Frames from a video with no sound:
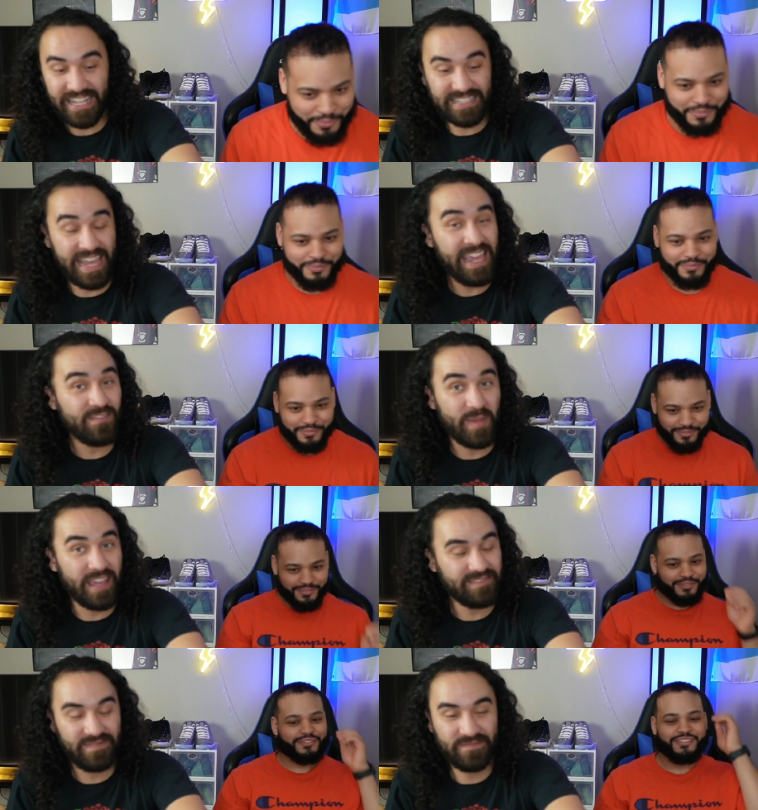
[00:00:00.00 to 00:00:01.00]
Speaker 1: That's Dave,
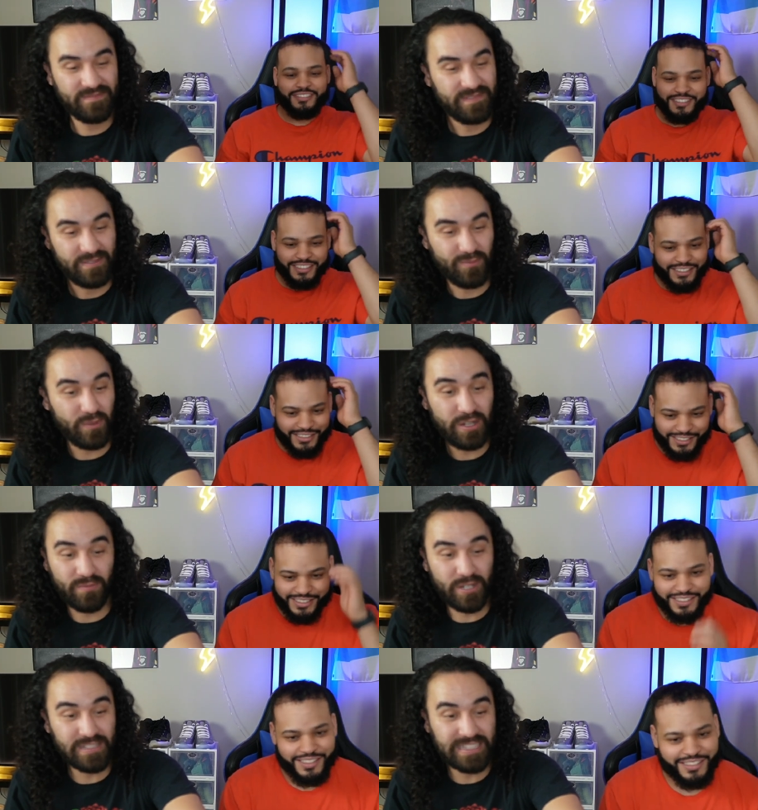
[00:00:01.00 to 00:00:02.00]
man.
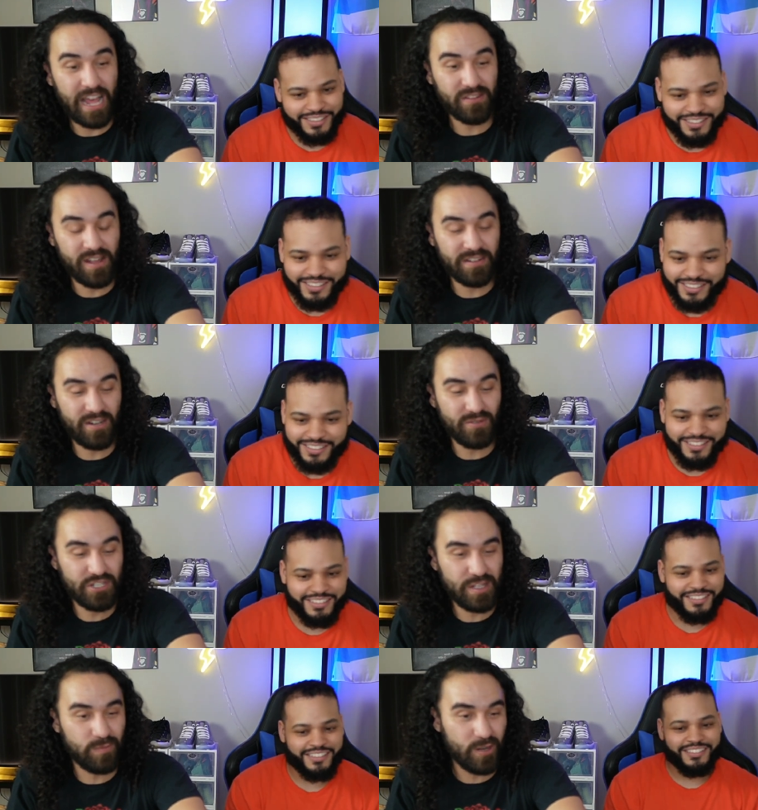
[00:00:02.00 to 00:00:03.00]
Real, real South London
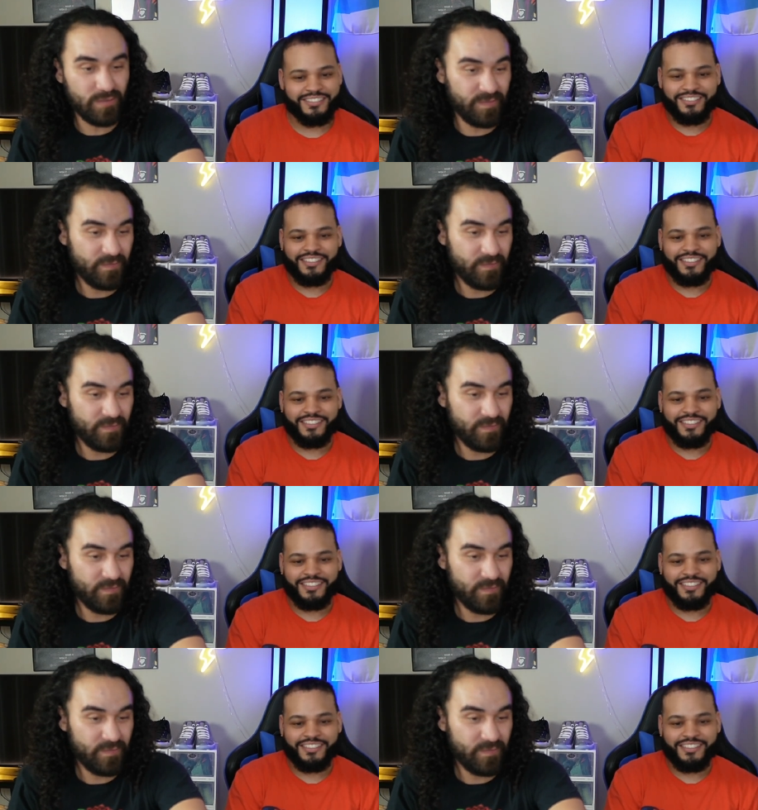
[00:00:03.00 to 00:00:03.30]
OG, bro.